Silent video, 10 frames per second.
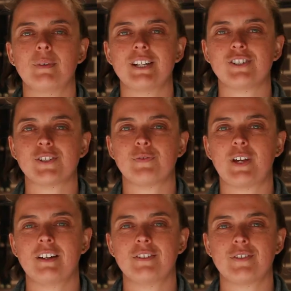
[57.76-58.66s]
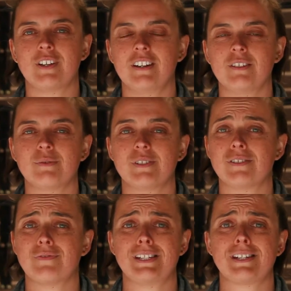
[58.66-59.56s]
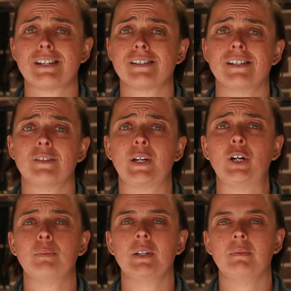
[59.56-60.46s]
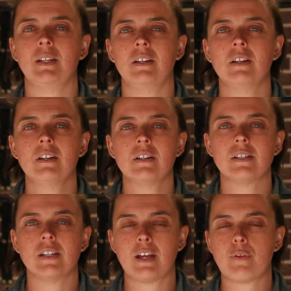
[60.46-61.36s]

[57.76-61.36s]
I just found that it was fantastic for helping me to get